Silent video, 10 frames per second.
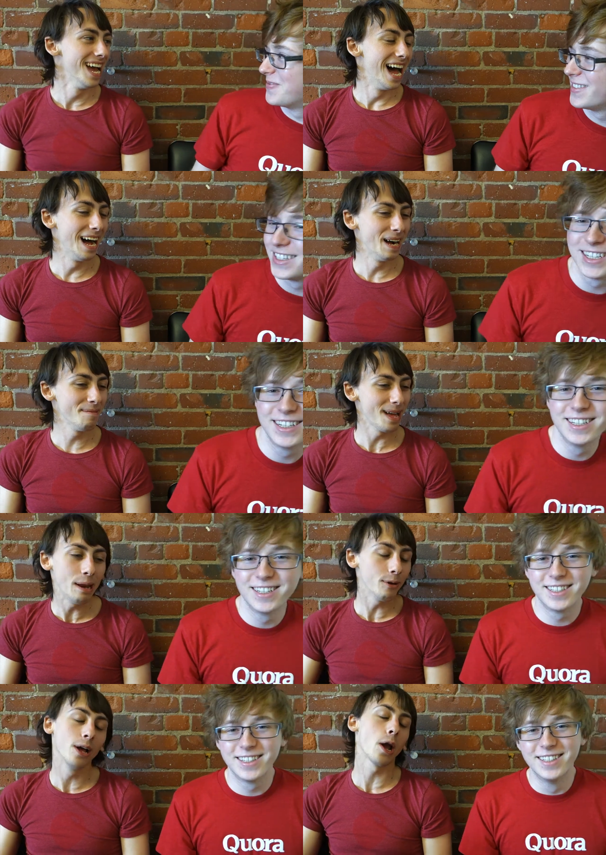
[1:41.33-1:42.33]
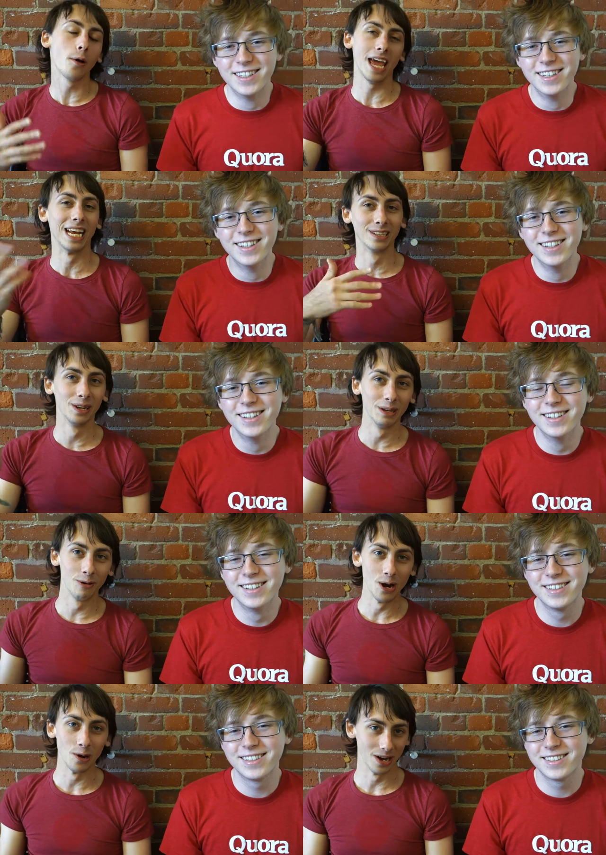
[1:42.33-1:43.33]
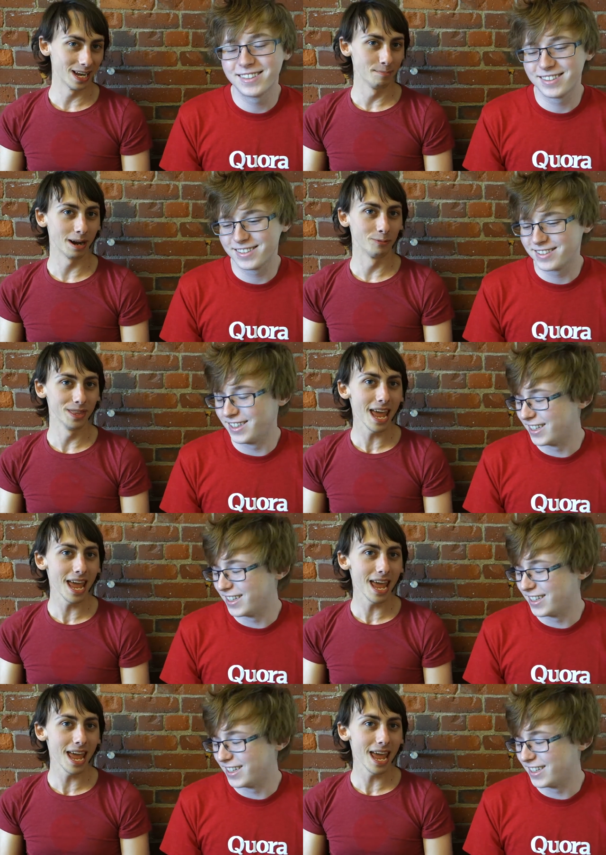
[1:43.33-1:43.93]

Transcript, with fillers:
Speaker 1: Uh, and then we're like, okay, clearly we're no good at coming up with yes.